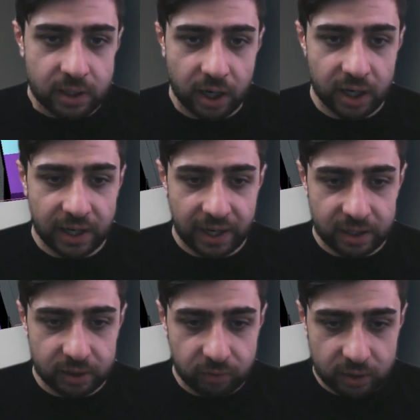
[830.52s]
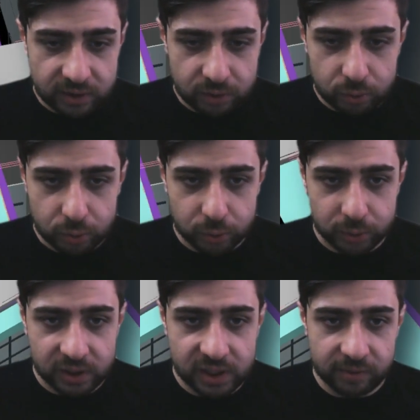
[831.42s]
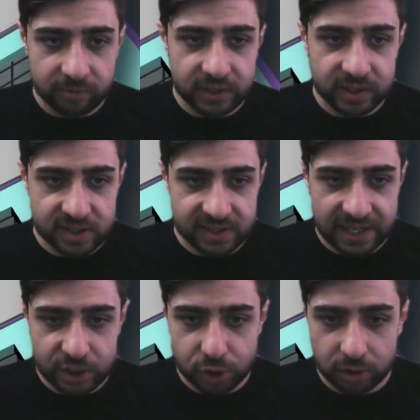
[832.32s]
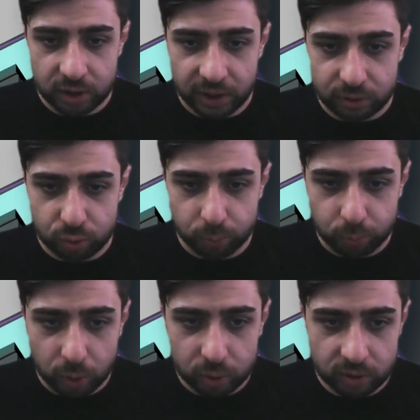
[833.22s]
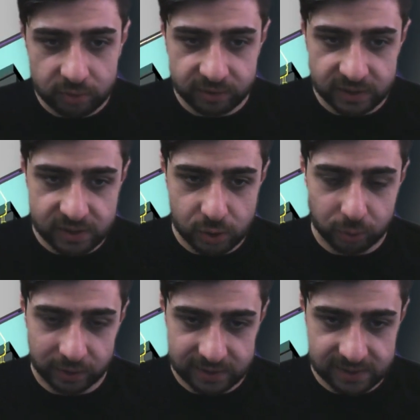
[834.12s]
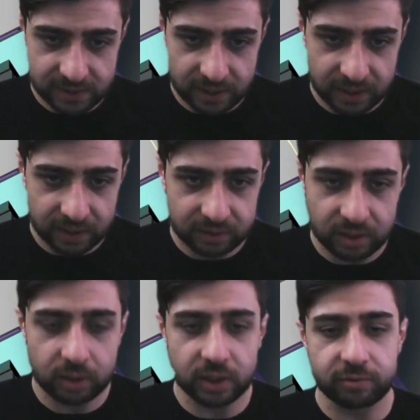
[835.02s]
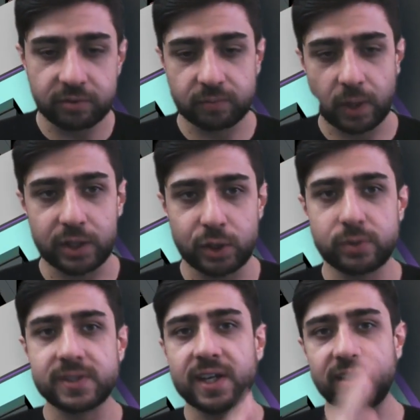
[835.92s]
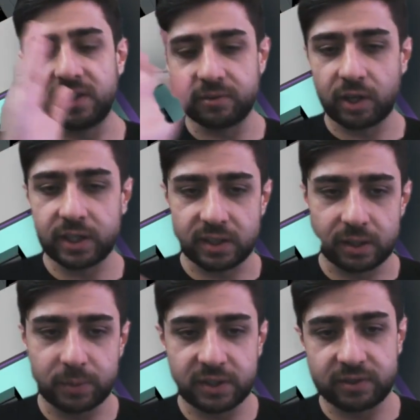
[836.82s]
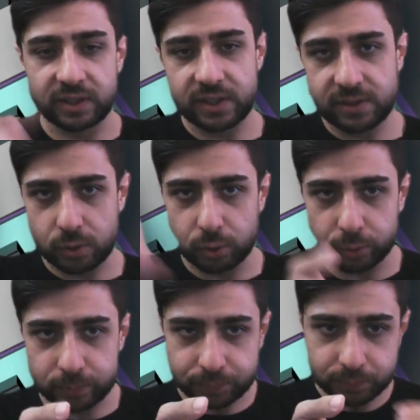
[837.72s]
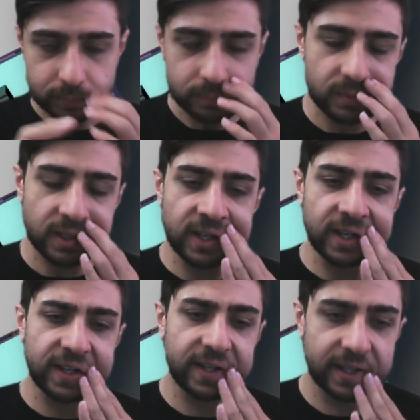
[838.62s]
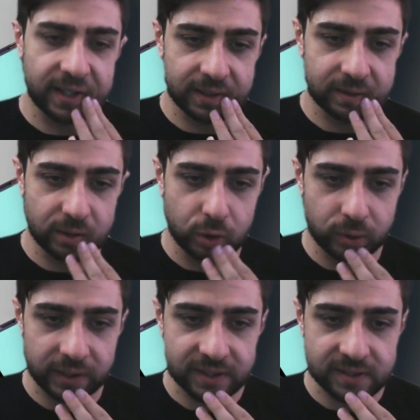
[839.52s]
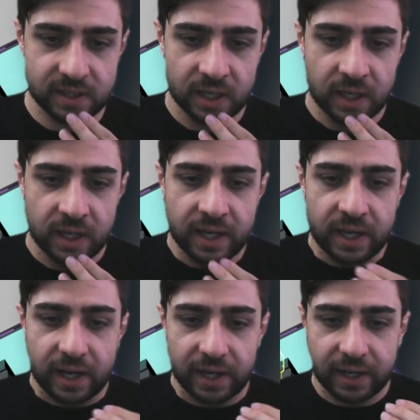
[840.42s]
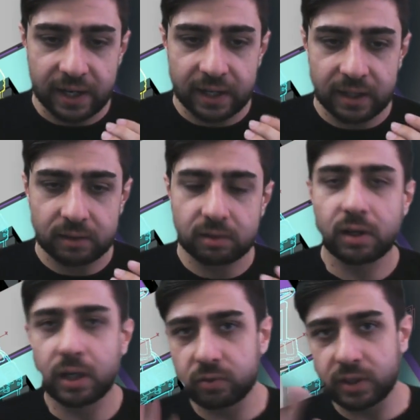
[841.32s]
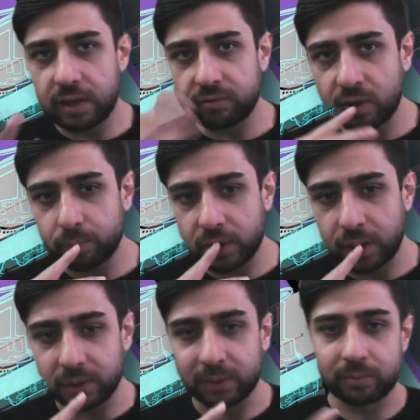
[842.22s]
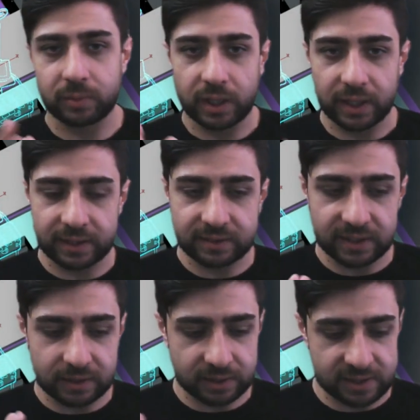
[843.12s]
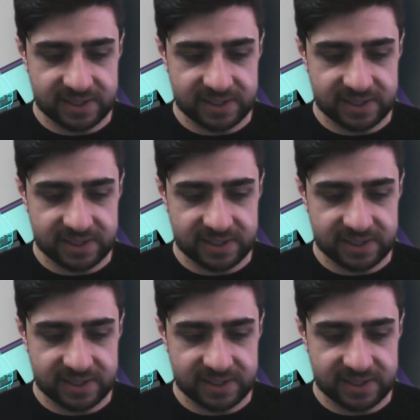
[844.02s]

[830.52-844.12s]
and I wanted to give this natural light to both of these units. Now, if I used a divider between these 2 units, I would have one problem. The